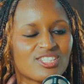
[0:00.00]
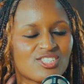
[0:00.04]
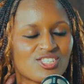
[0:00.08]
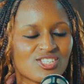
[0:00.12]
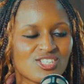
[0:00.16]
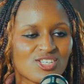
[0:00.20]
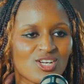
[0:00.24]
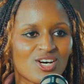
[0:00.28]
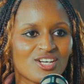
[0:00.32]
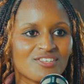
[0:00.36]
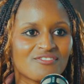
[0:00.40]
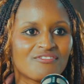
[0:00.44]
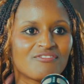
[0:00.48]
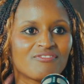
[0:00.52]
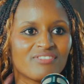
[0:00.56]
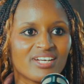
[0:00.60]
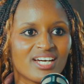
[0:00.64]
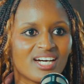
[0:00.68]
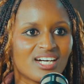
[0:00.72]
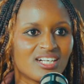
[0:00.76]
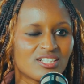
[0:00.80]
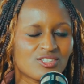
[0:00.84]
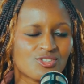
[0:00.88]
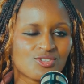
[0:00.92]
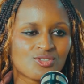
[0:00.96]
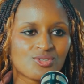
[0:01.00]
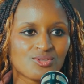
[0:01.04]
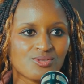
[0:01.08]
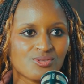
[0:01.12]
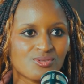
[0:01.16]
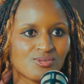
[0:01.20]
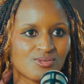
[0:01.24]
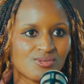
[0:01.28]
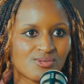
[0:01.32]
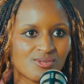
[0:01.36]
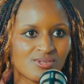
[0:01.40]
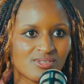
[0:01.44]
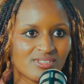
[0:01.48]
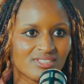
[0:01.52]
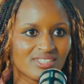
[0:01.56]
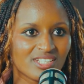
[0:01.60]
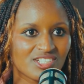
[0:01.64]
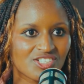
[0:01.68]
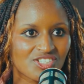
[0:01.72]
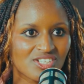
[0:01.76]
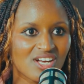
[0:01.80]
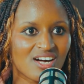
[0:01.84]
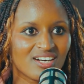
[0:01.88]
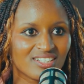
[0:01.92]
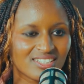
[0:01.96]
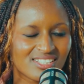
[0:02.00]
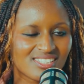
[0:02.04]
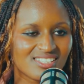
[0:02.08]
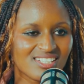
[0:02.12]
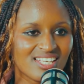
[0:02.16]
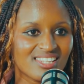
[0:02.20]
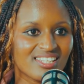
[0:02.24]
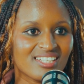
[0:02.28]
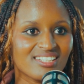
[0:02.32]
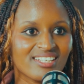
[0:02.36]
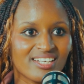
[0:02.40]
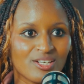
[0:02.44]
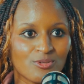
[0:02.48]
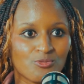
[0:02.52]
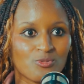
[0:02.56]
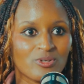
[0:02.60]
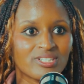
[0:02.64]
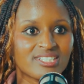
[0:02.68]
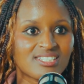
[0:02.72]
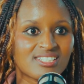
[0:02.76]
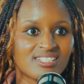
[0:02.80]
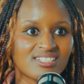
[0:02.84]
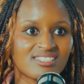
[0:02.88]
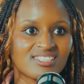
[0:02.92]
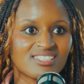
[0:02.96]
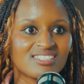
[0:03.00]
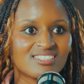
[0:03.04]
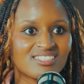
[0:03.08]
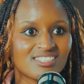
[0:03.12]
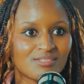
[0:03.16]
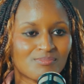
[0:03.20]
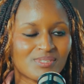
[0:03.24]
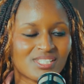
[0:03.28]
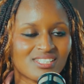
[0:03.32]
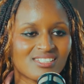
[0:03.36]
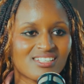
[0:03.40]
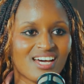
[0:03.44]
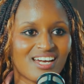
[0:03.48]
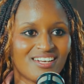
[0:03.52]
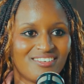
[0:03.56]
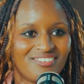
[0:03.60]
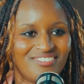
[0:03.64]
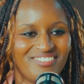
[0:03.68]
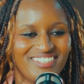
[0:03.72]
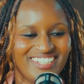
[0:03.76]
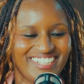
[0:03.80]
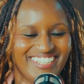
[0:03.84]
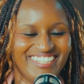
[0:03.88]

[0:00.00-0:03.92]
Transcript: it's not fair to the sharks. And then I went and did deep sea diving.